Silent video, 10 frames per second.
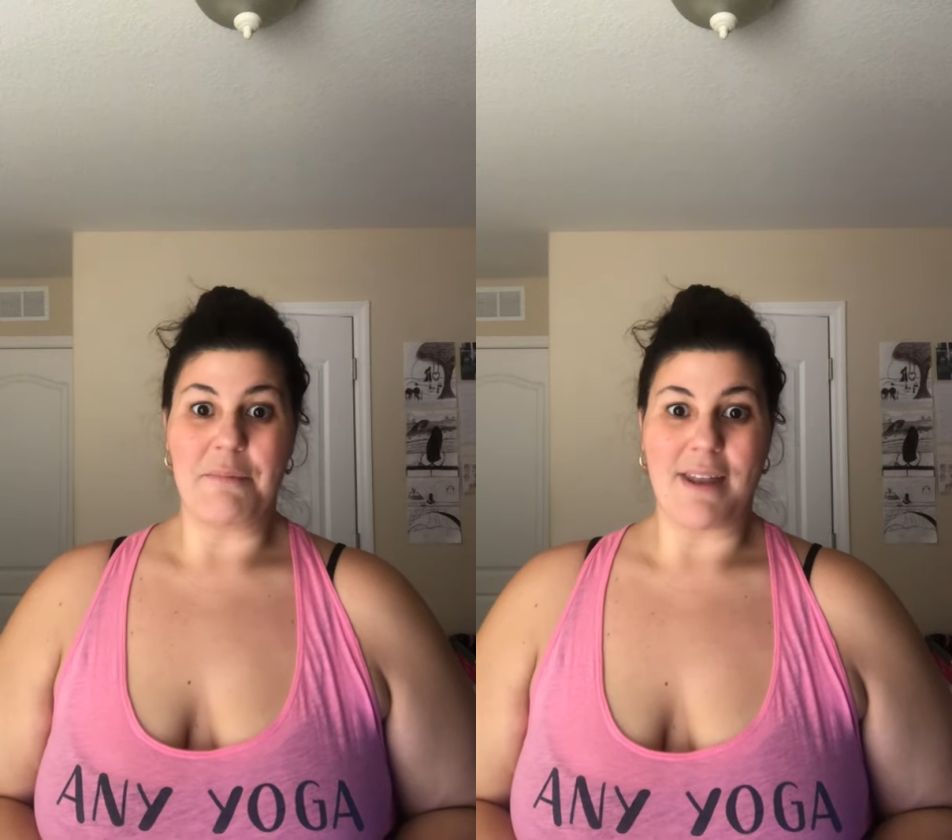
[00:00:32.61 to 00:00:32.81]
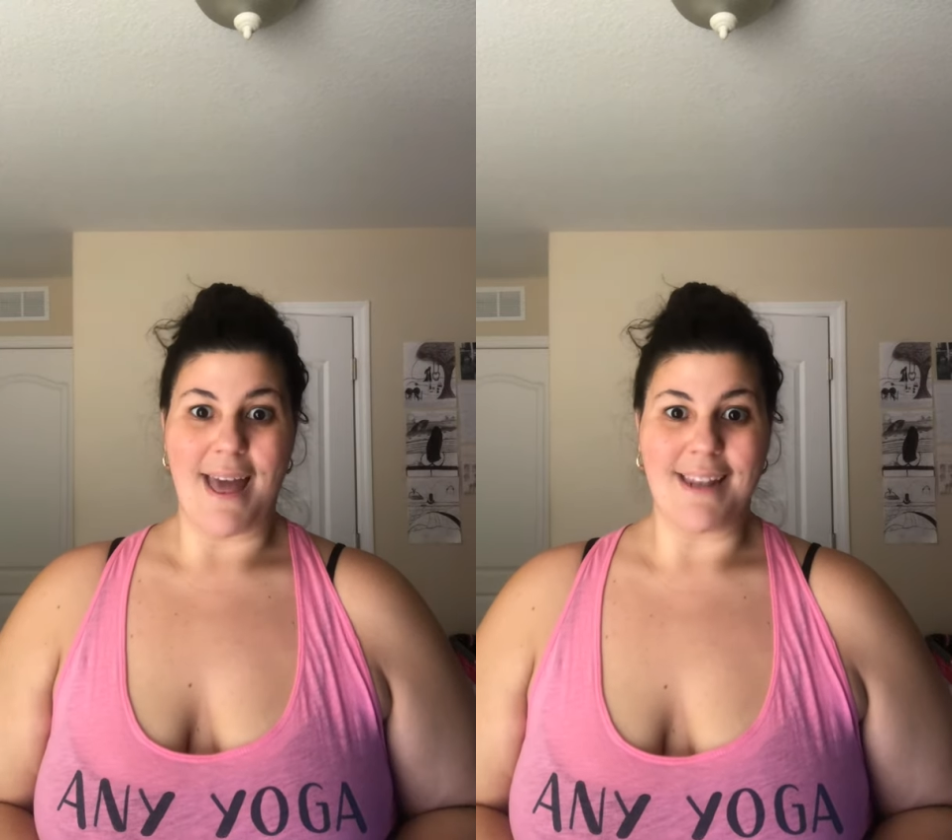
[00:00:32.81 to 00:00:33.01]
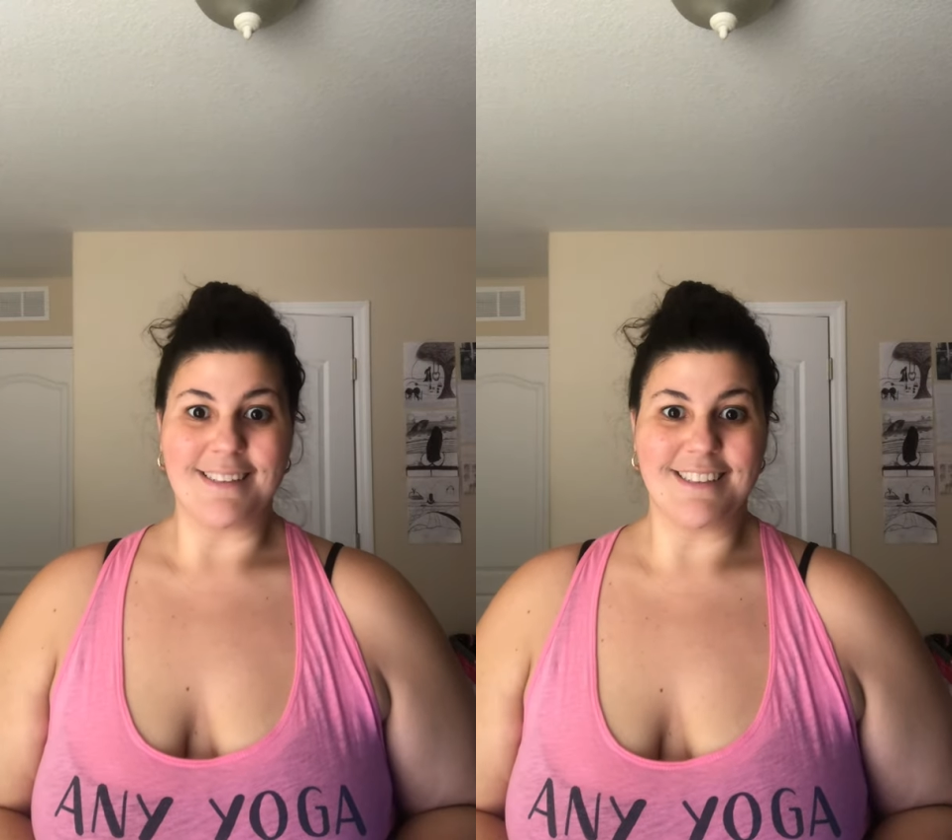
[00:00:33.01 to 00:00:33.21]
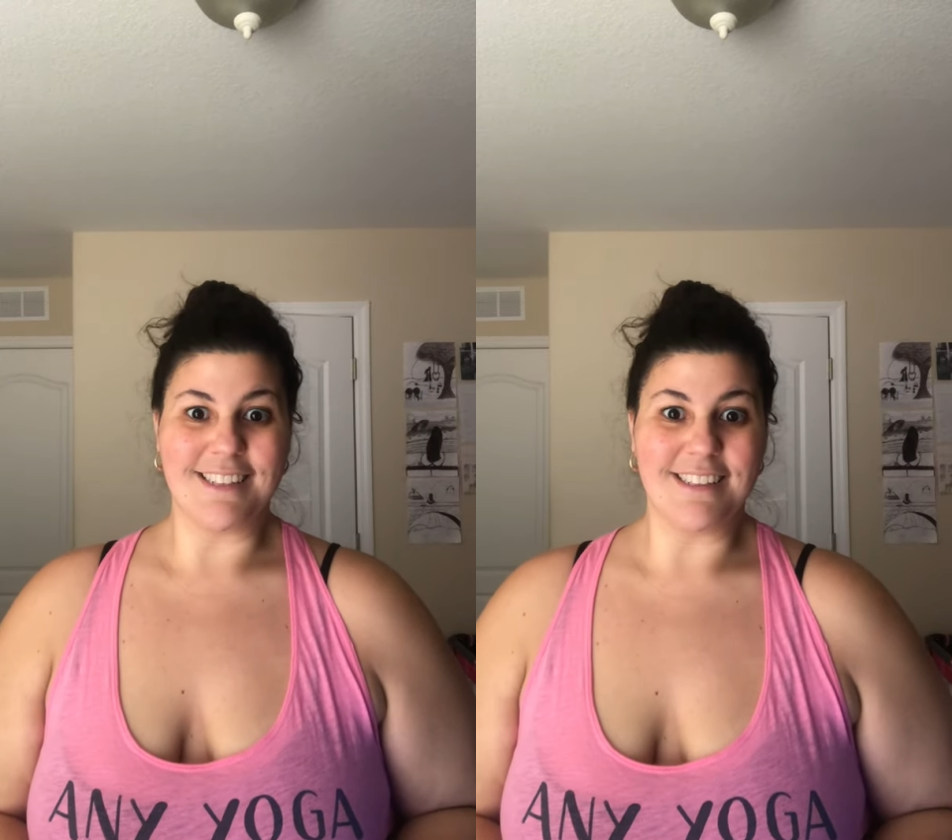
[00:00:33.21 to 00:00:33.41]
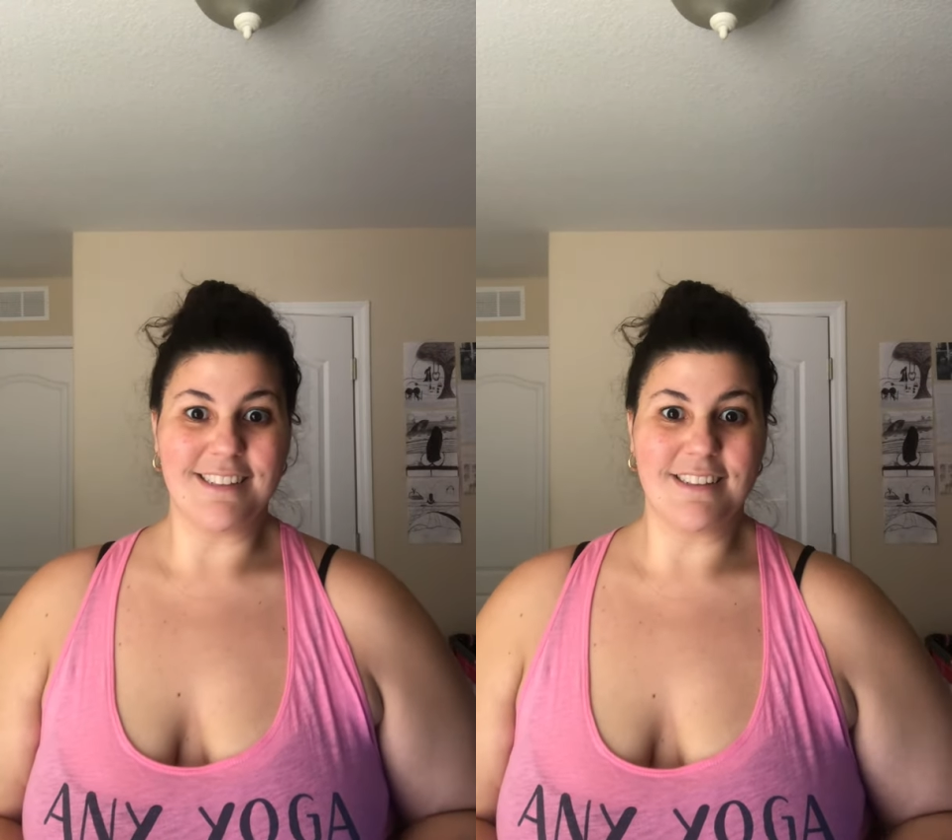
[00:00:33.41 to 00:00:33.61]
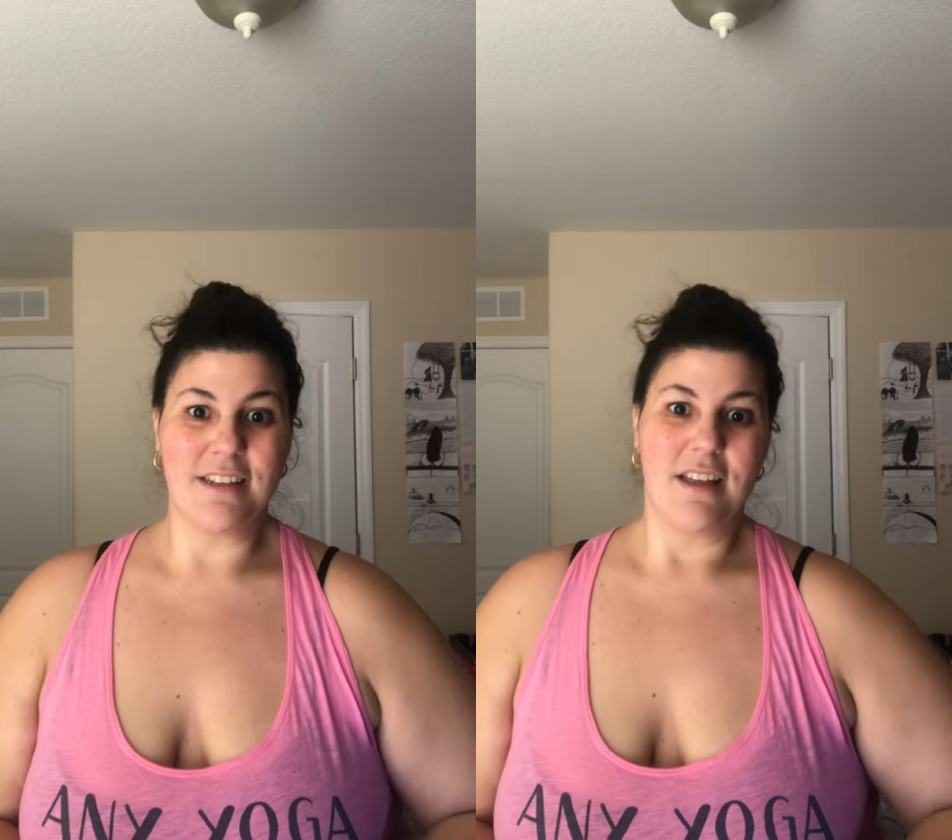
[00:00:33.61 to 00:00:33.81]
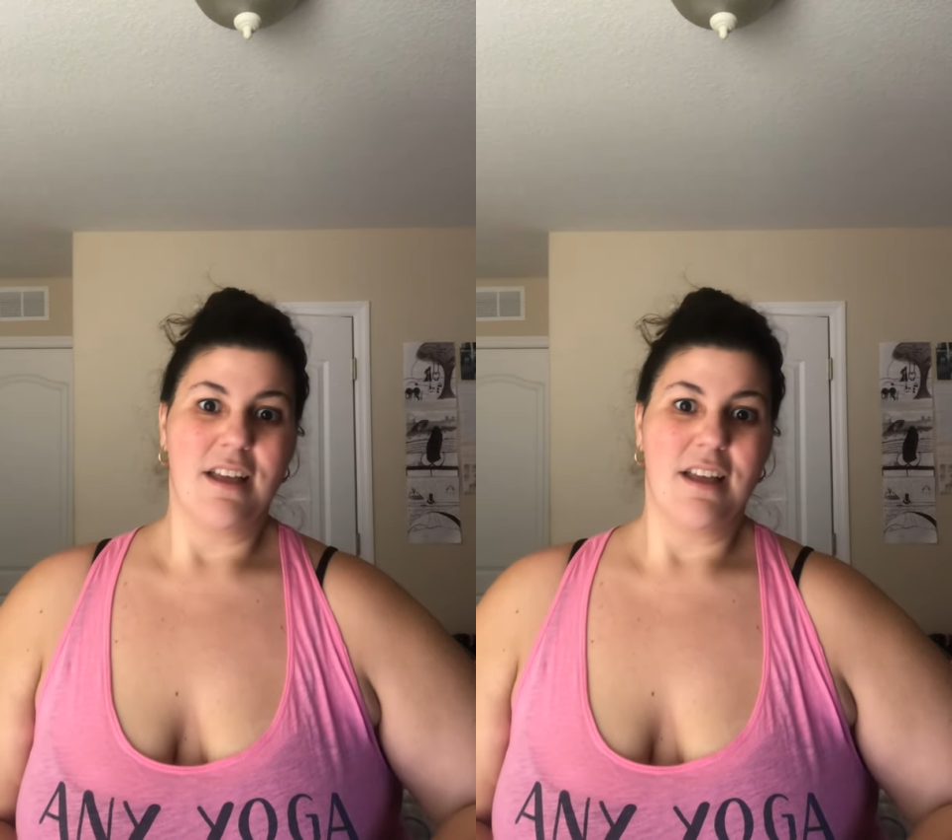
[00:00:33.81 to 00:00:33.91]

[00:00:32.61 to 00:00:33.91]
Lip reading: been at it since.